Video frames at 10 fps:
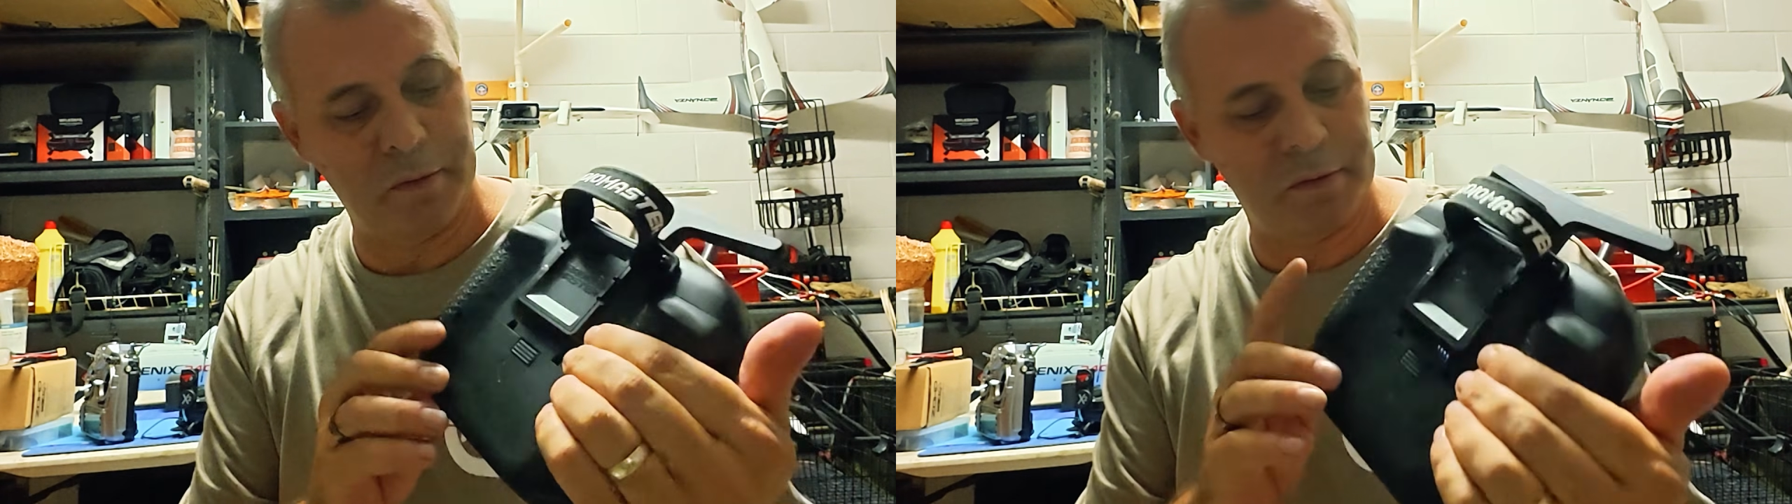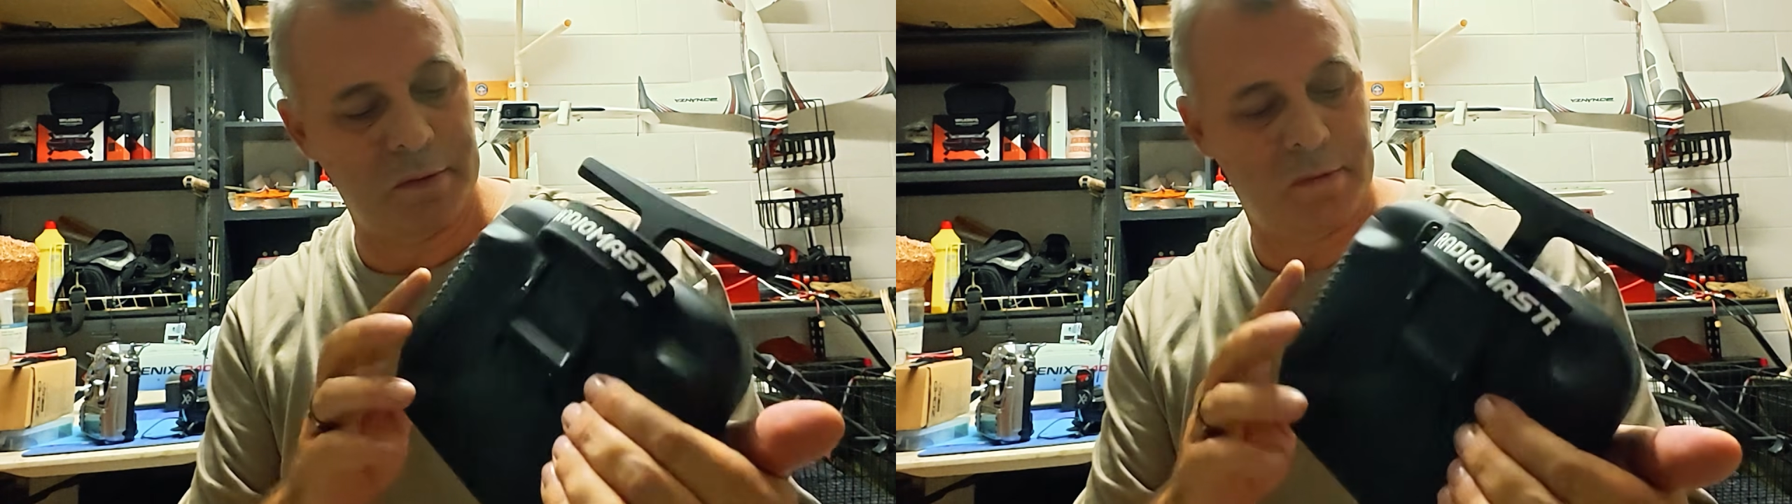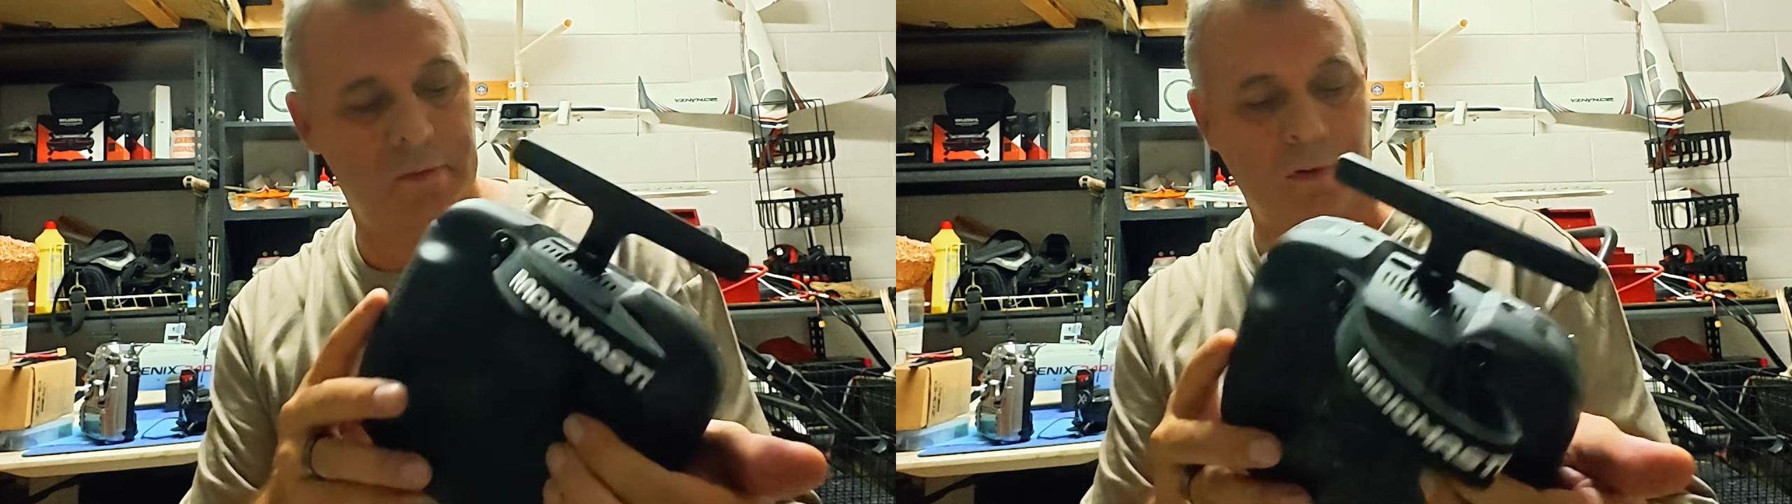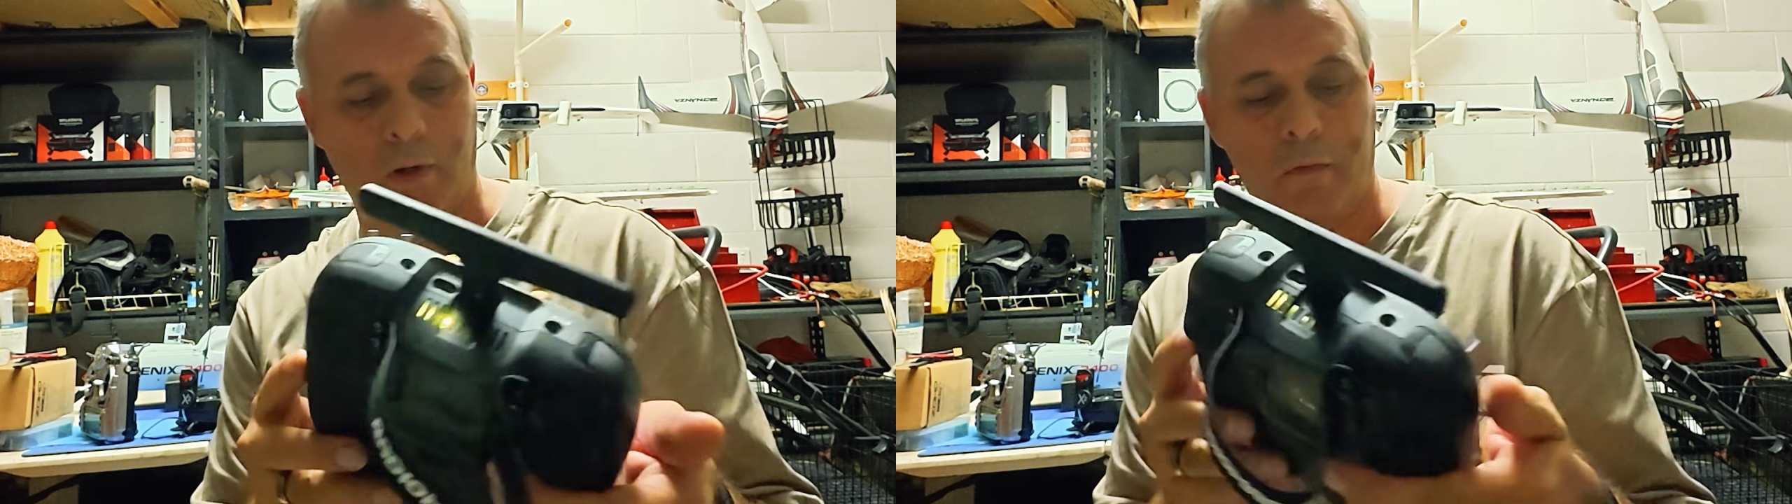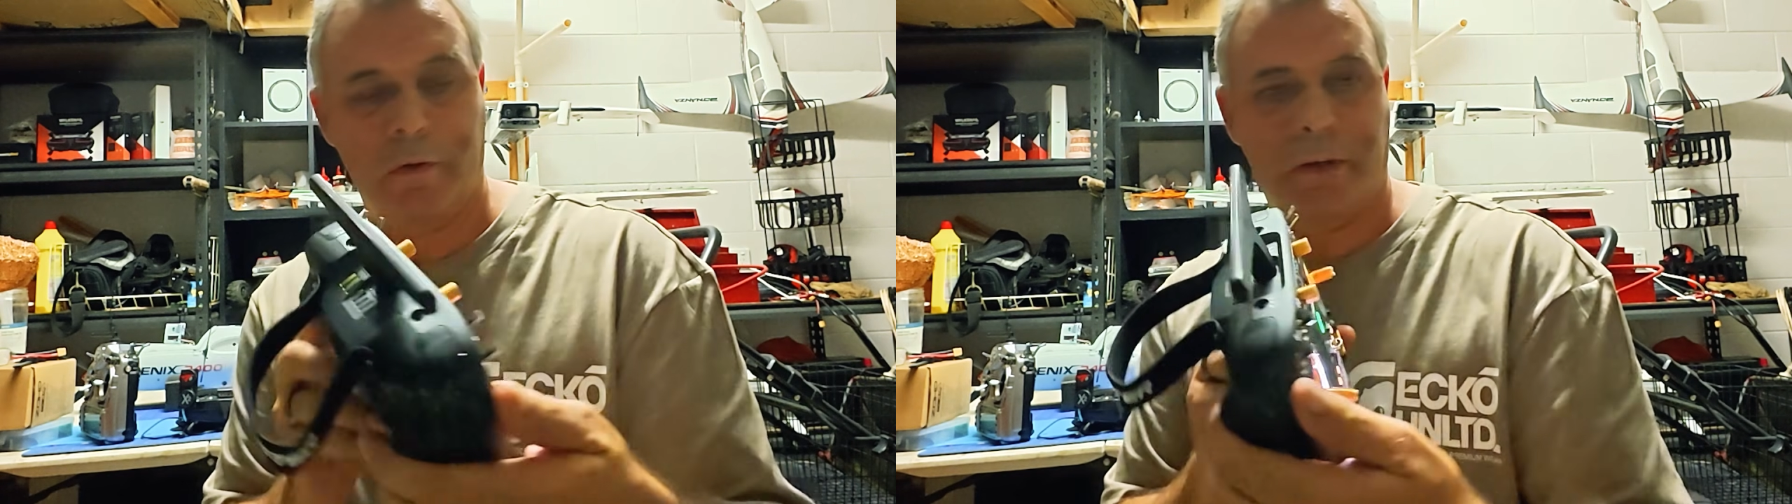it's got
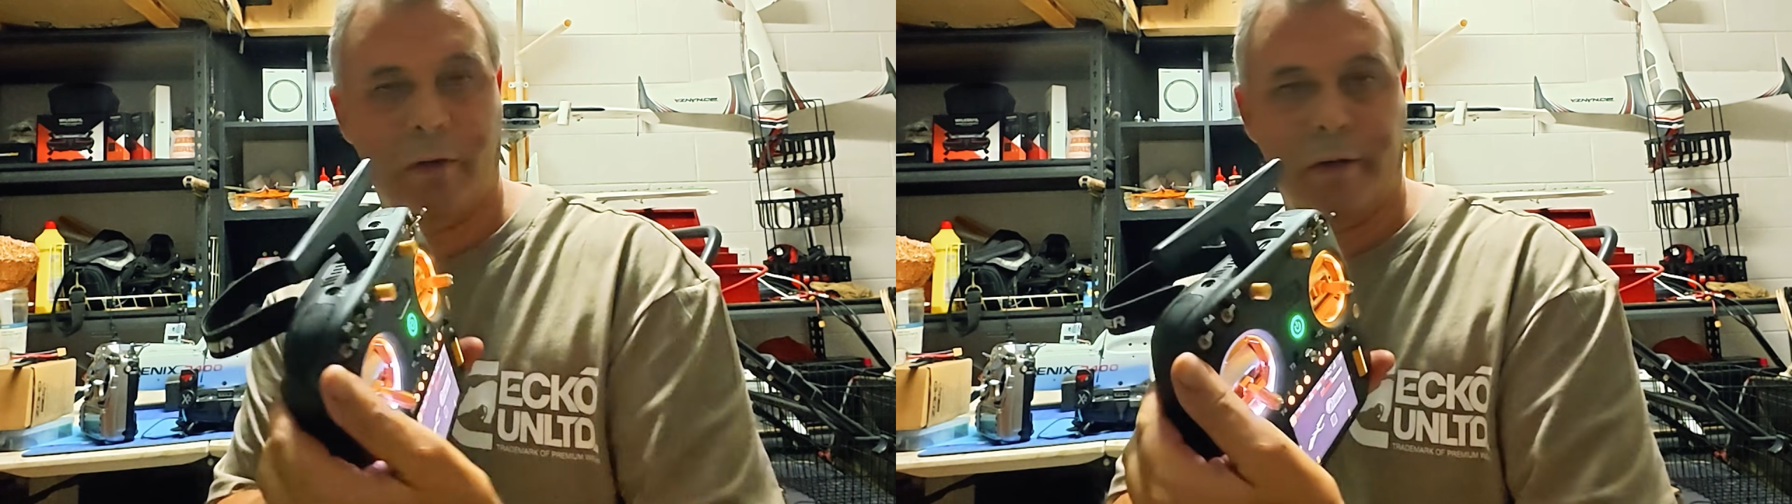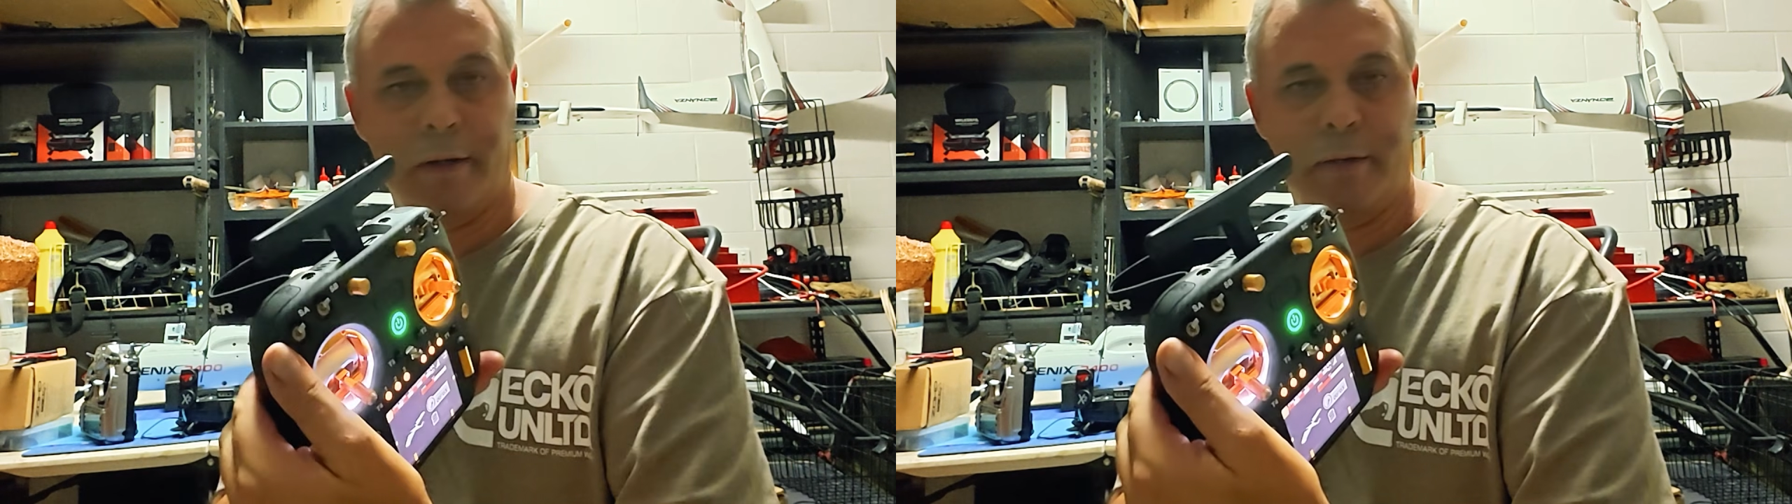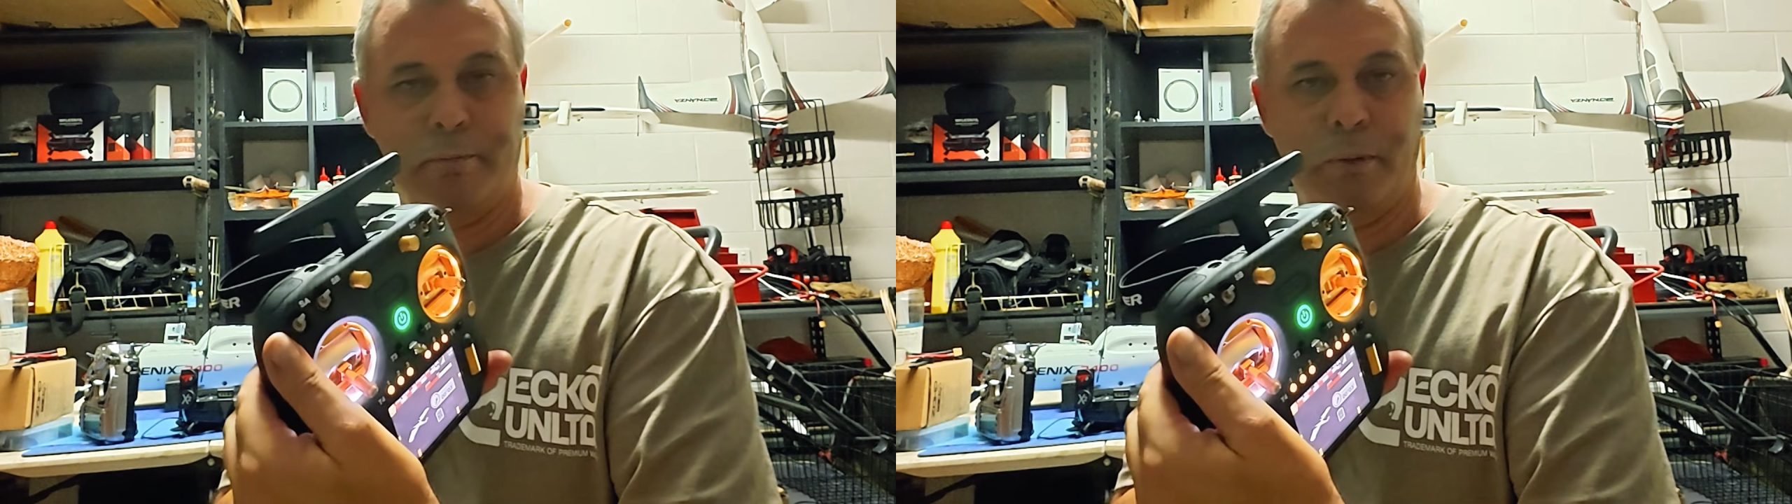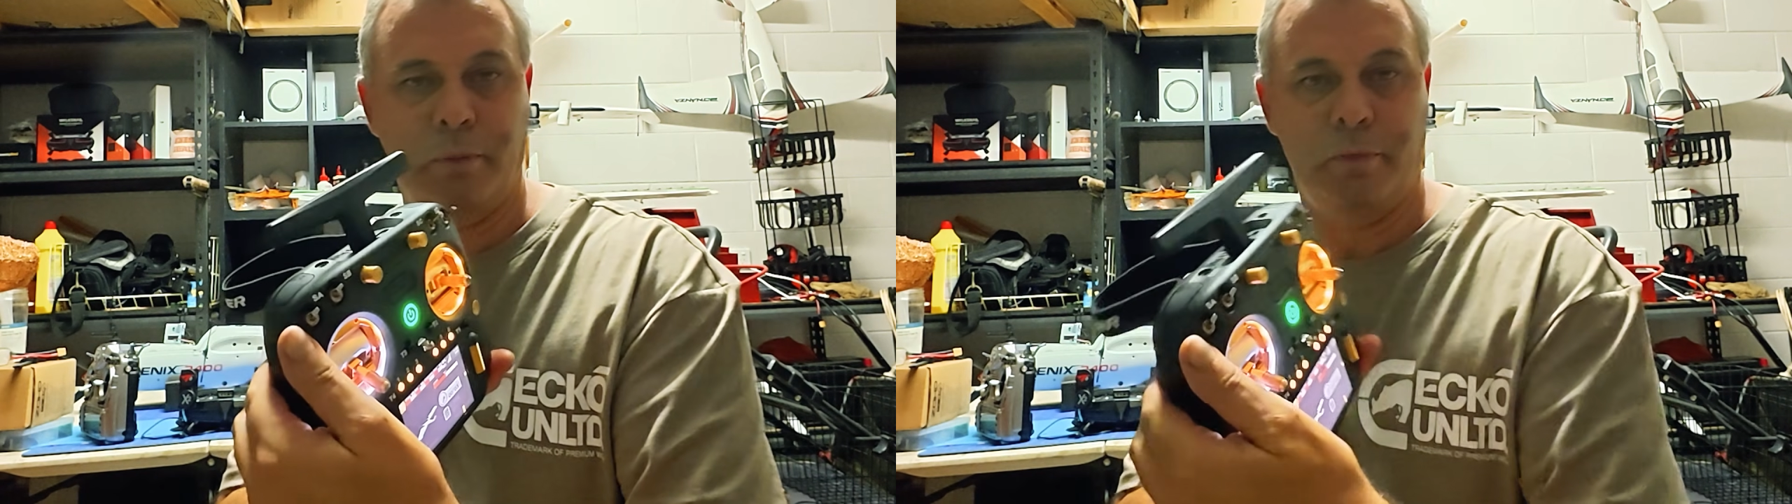everything I need built